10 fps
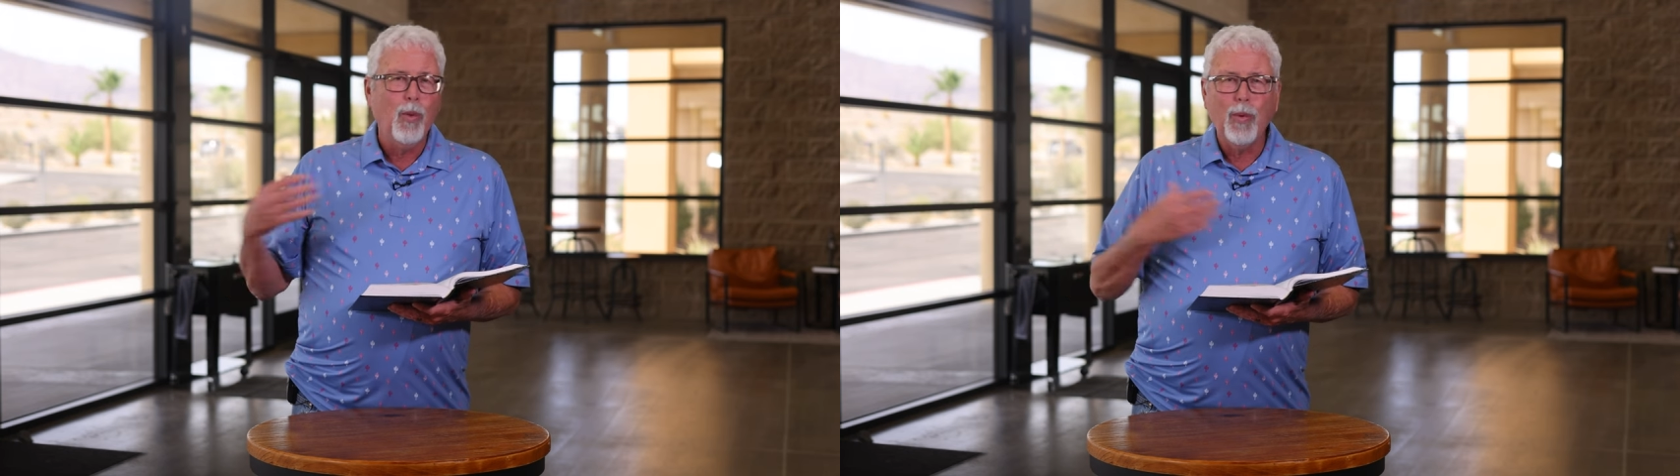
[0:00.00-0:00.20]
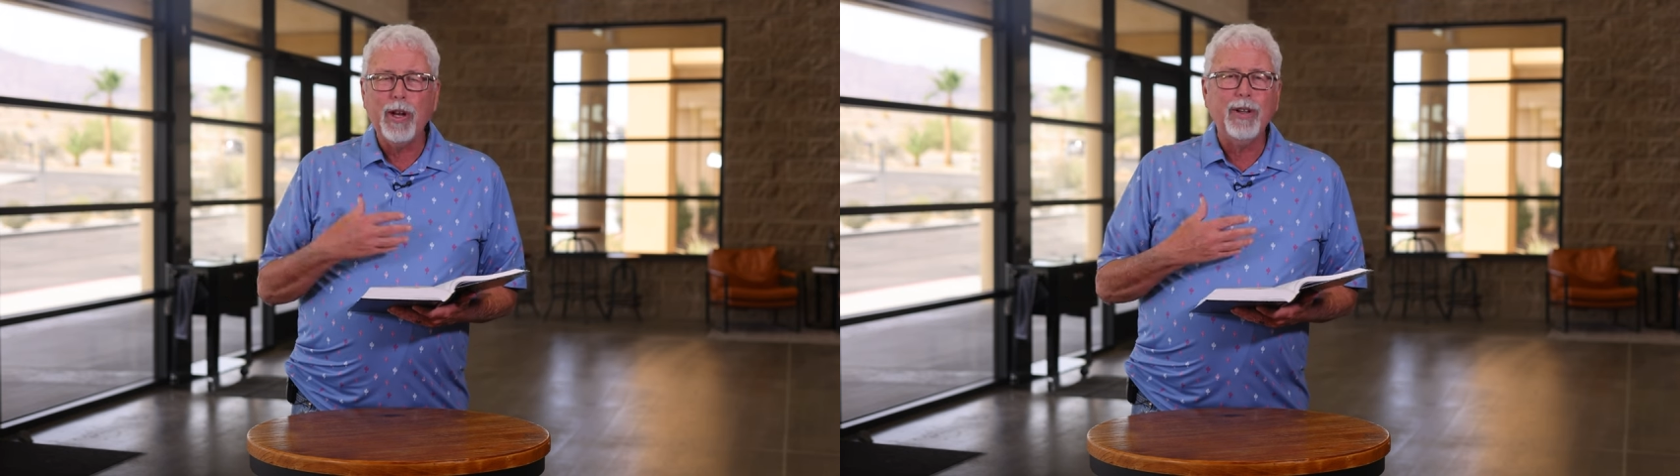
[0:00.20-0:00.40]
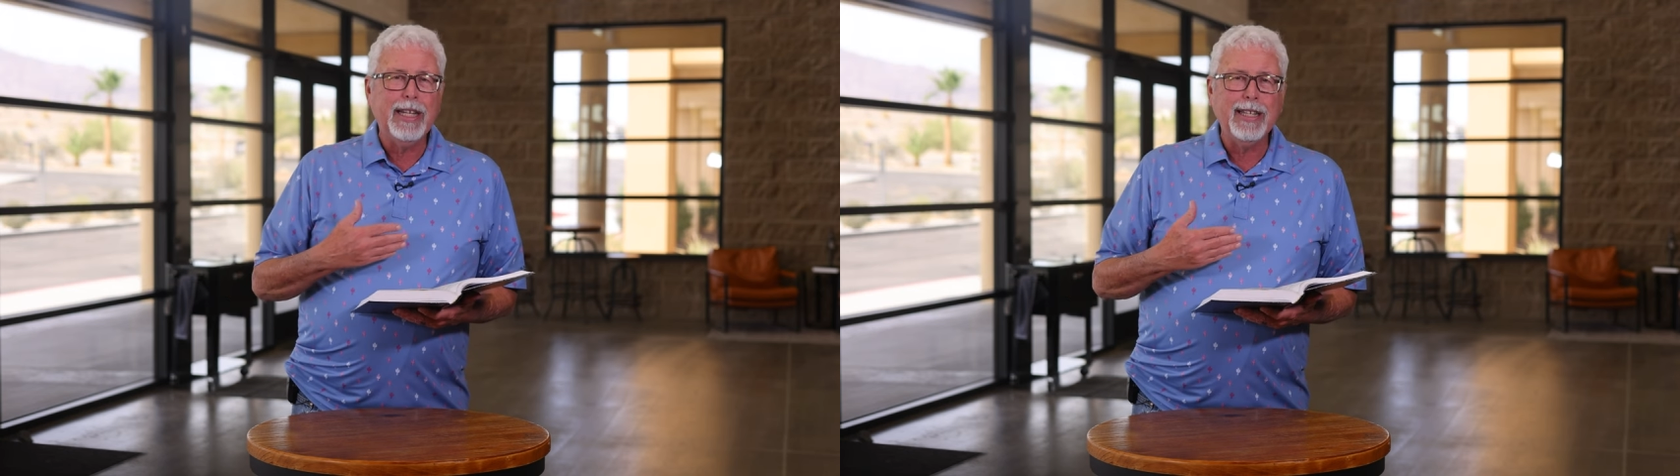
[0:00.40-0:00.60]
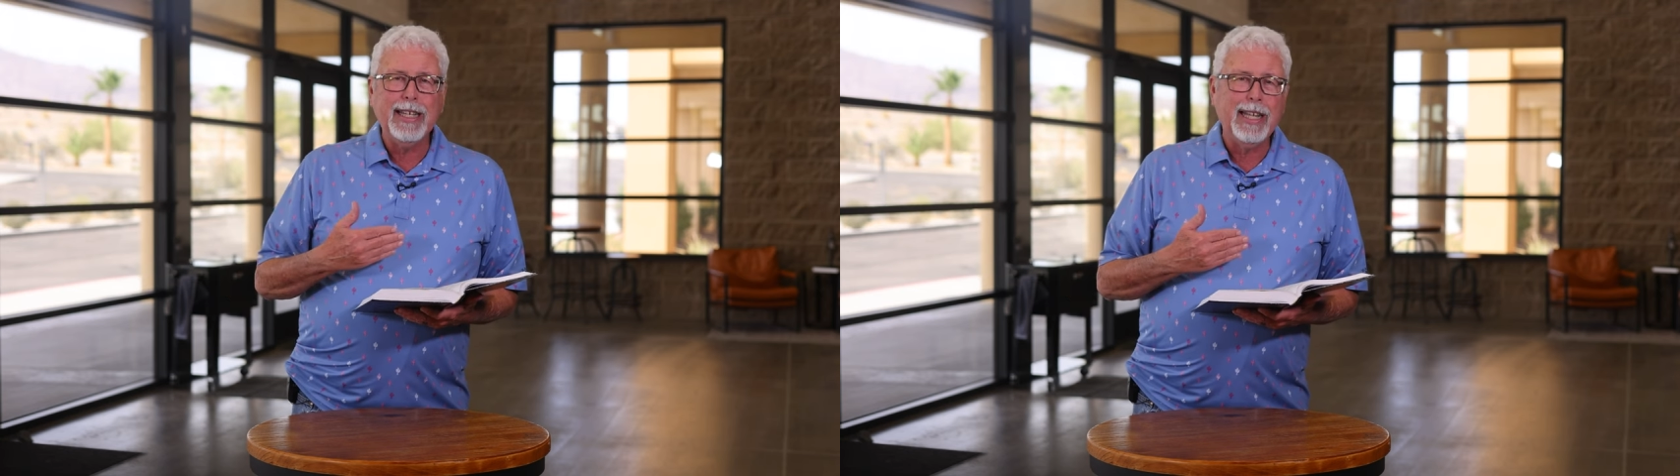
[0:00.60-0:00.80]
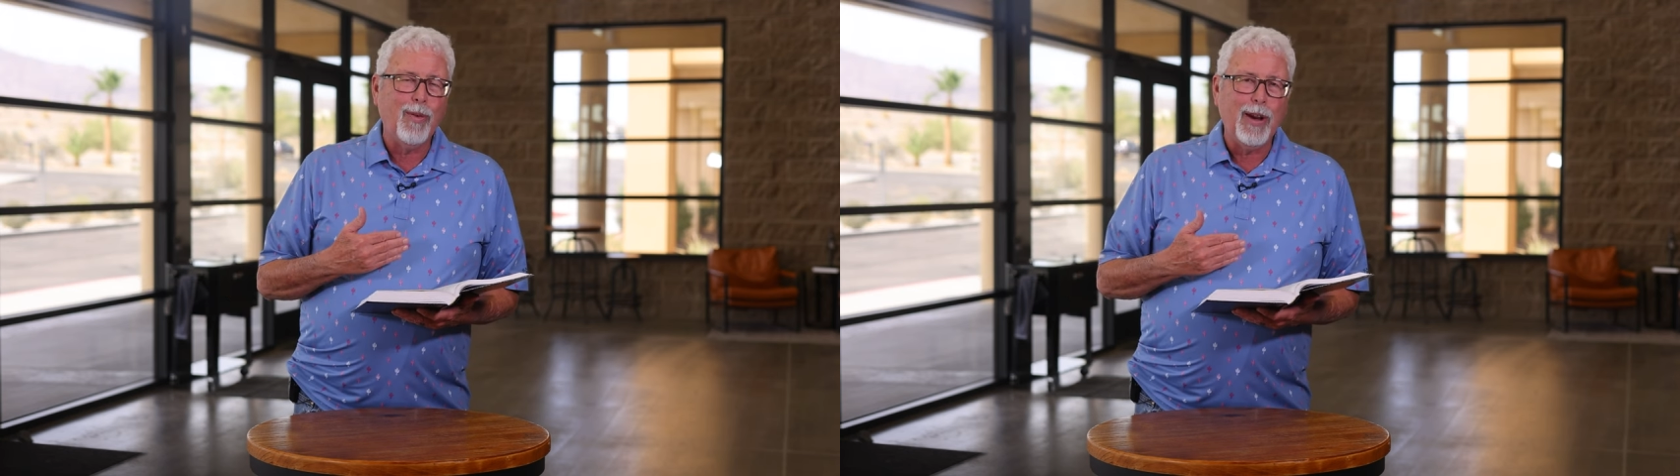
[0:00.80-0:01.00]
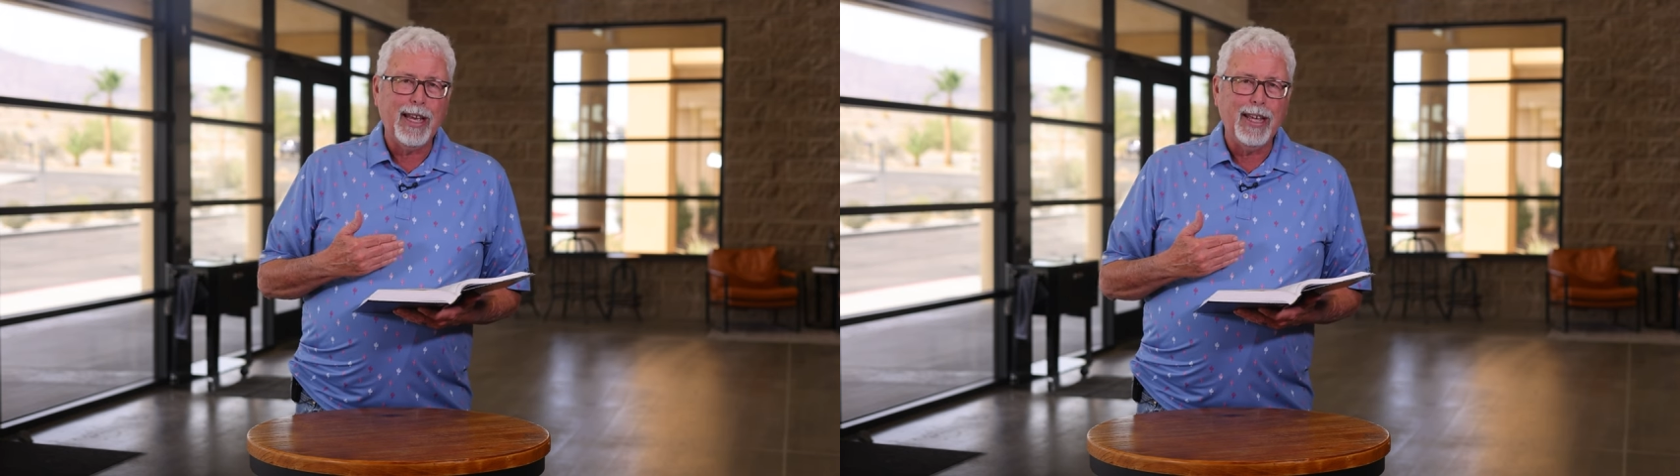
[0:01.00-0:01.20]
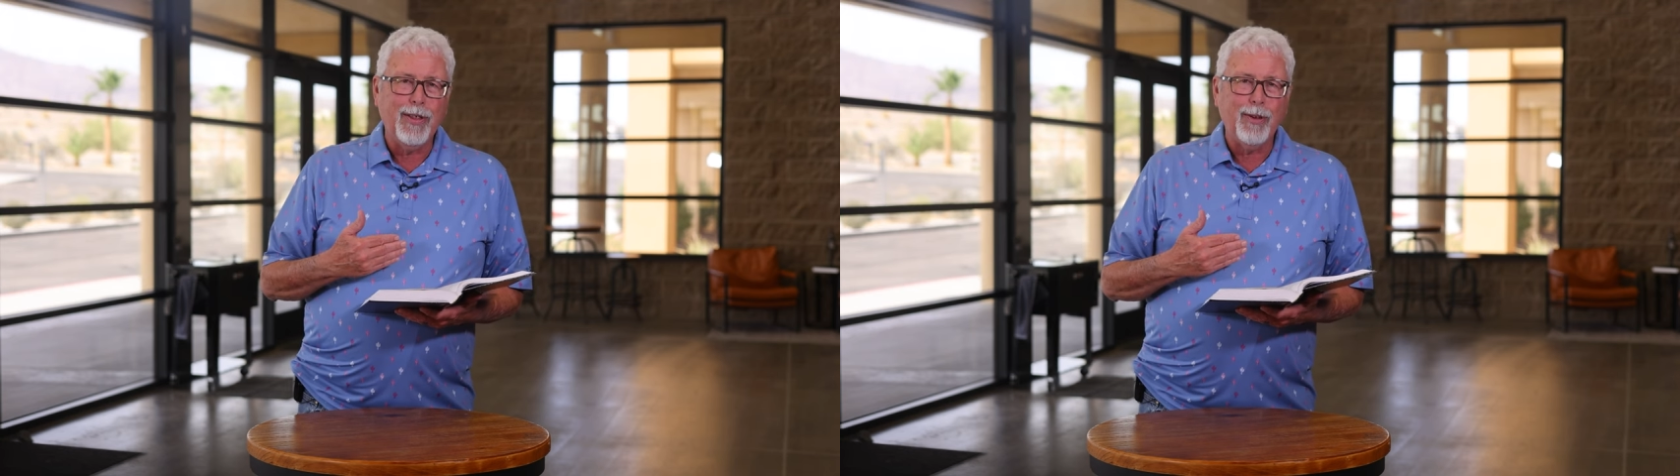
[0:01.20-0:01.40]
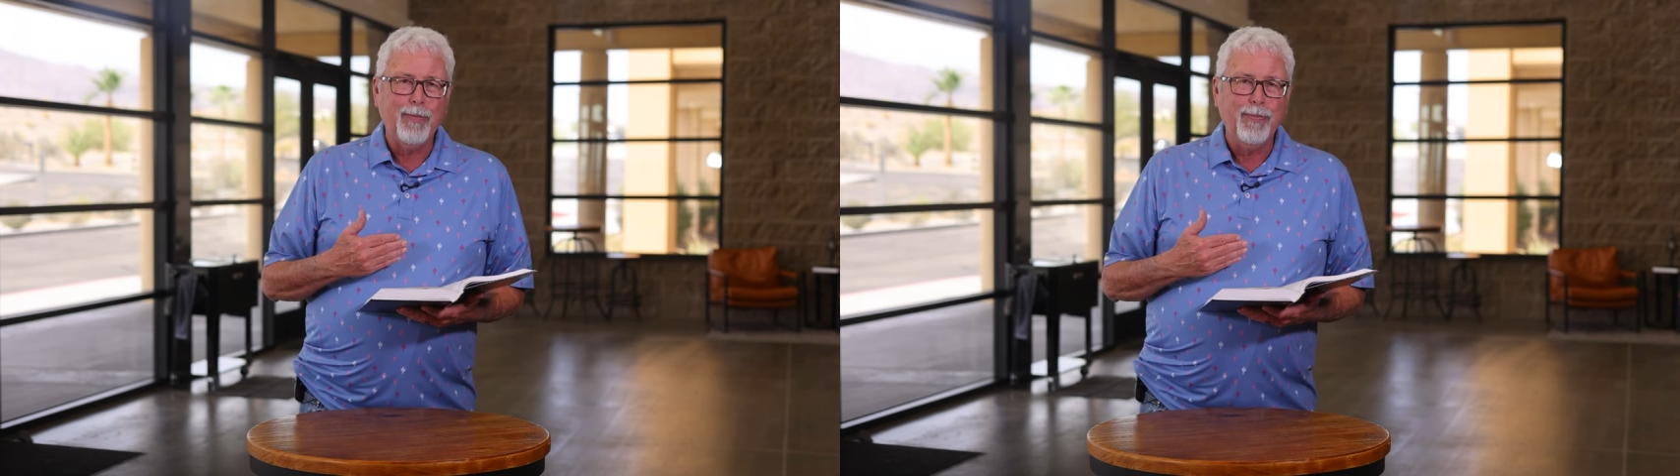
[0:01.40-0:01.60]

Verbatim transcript: We don't need to lean that way either.